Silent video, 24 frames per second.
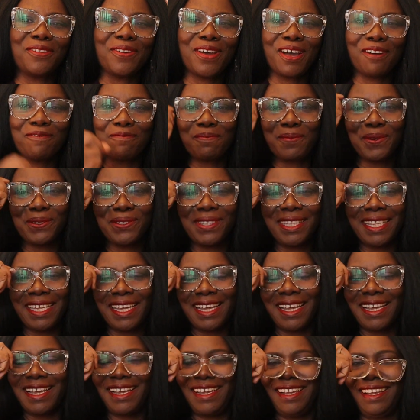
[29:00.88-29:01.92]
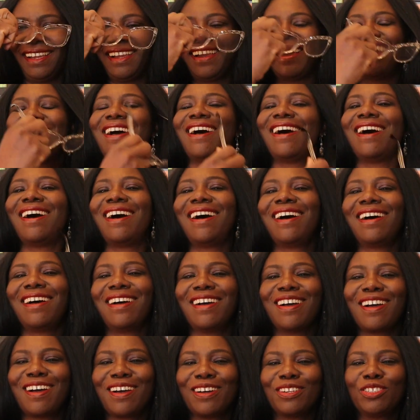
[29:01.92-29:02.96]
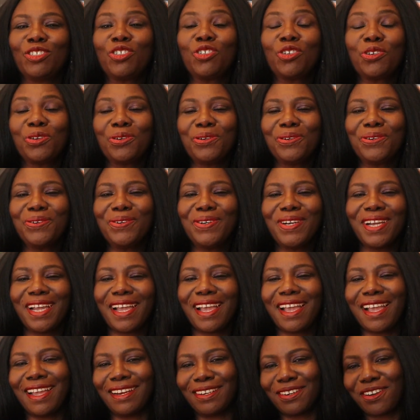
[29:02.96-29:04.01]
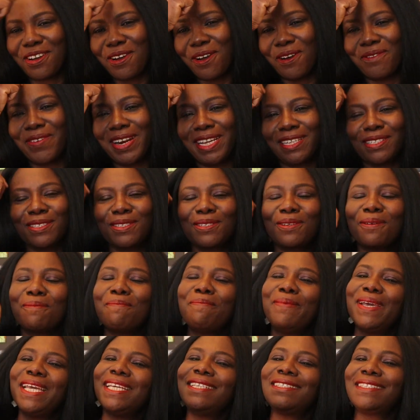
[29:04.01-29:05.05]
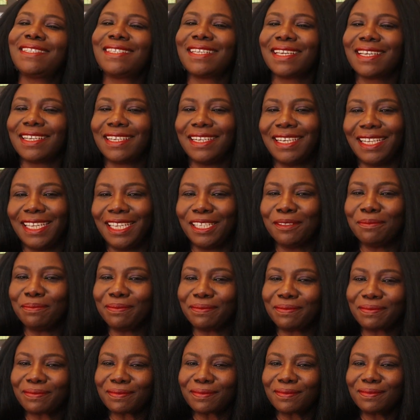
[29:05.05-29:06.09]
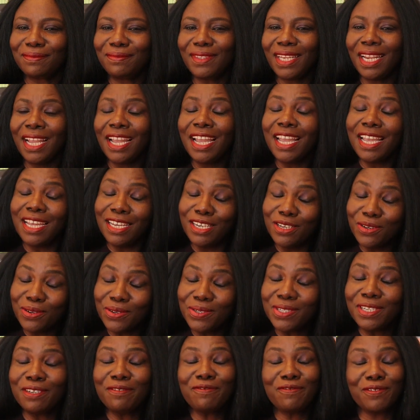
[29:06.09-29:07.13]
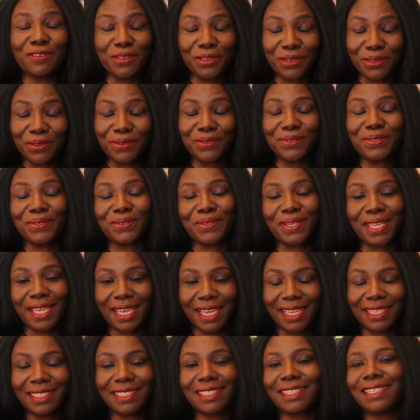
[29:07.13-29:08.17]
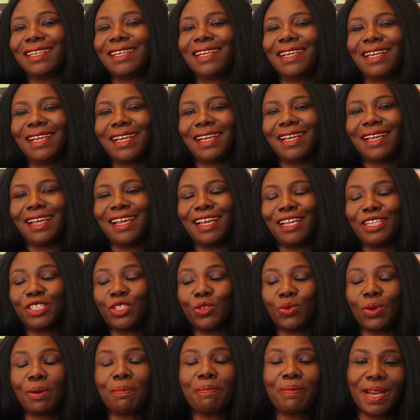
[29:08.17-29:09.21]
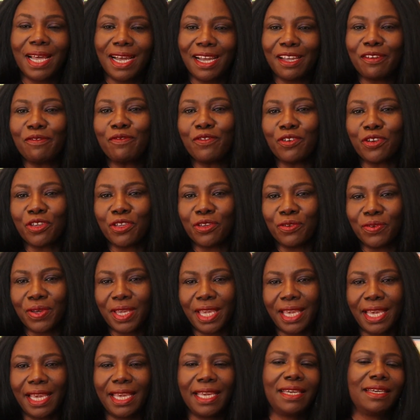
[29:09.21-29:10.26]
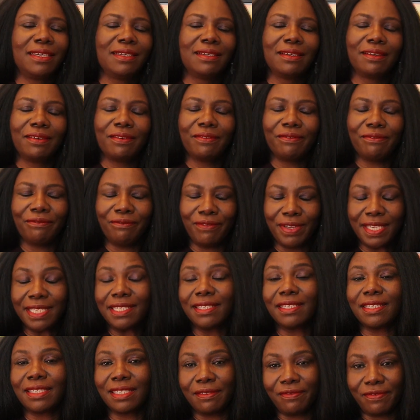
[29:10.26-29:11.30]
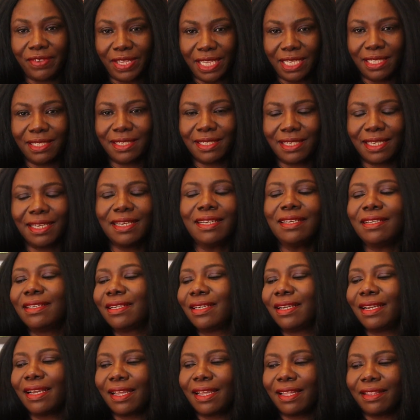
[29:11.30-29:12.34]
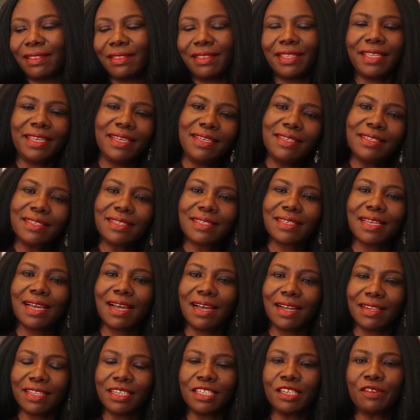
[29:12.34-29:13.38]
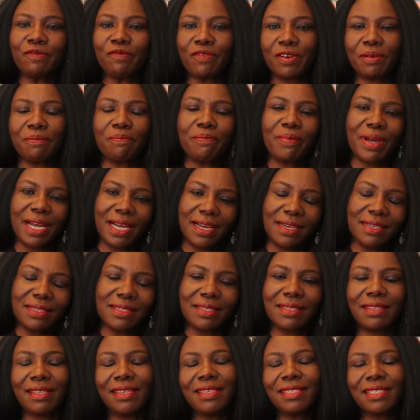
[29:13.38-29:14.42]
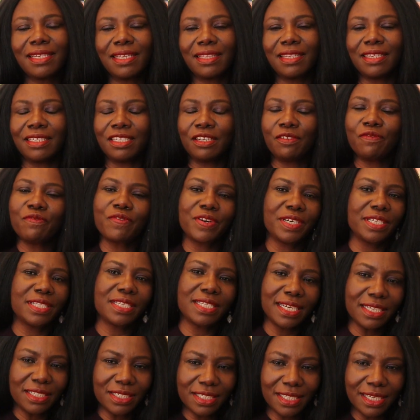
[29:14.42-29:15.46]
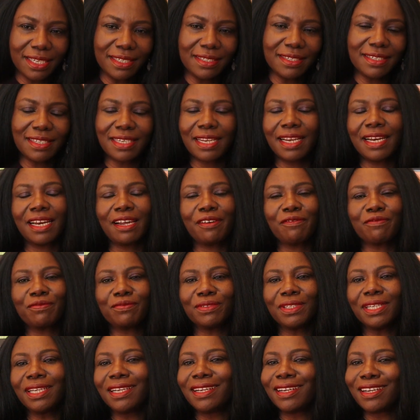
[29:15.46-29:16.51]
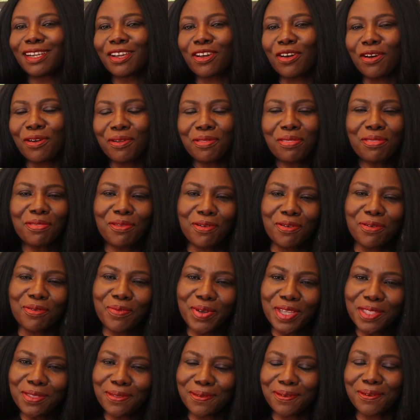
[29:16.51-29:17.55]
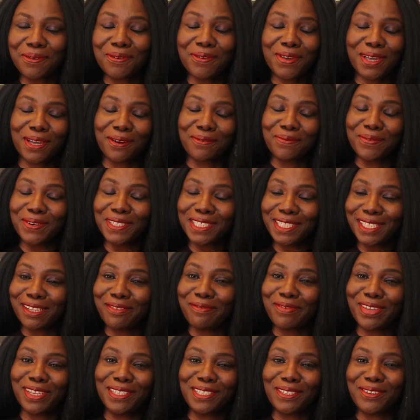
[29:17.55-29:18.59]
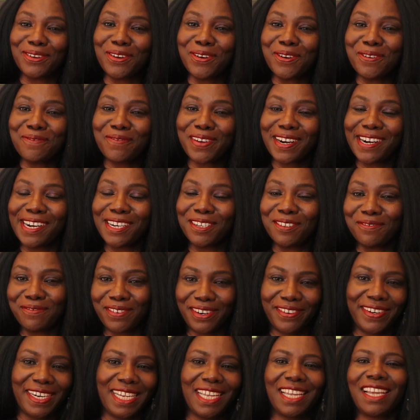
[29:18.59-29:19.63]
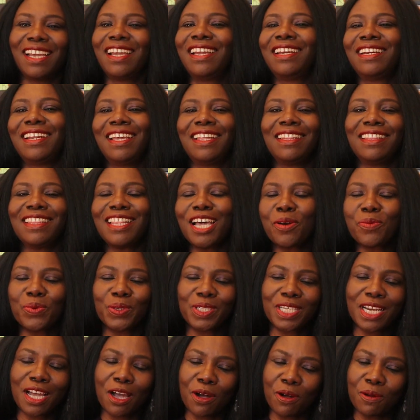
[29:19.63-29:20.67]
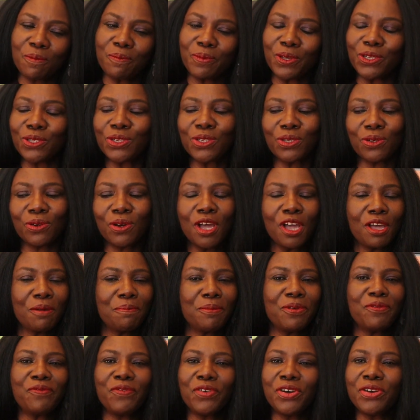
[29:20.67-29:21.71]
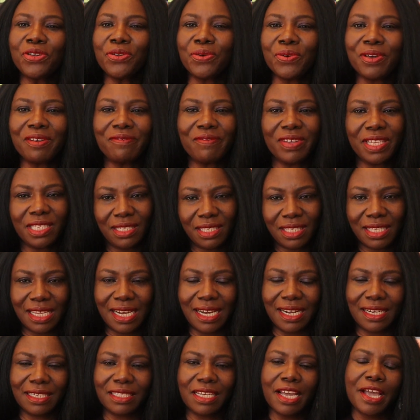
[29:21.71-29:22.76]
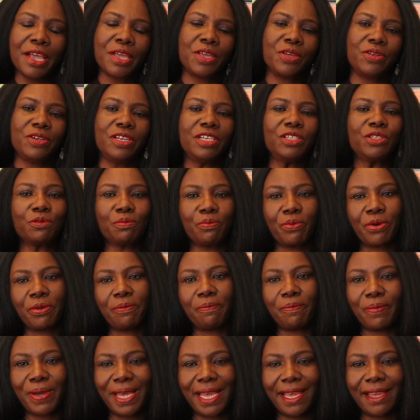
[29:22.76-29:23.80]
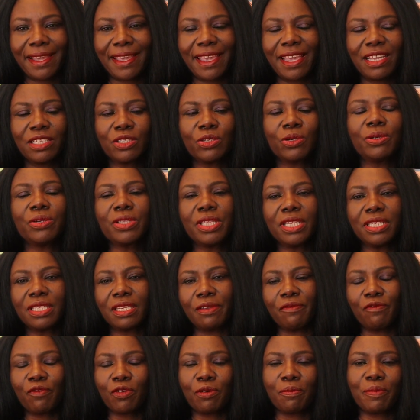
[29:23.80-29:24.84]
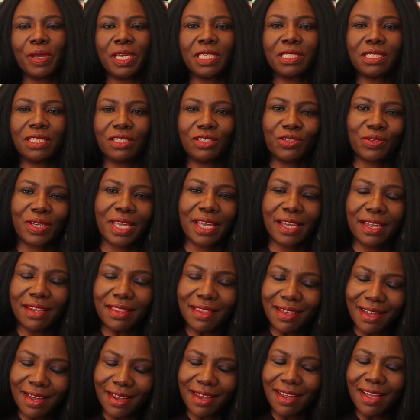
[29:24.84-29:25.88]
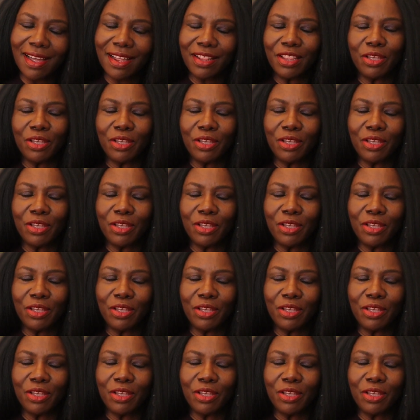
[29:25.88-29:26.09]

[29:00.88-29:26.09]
you have put there are true and correct. So basically, in order for you to get to apply for UK visitor visa, these are the different parts, these are the different sections, and I've gone through with you. You can watch the video over and over again, and that would help you. So before you even start, you need to prepare, get all this information together.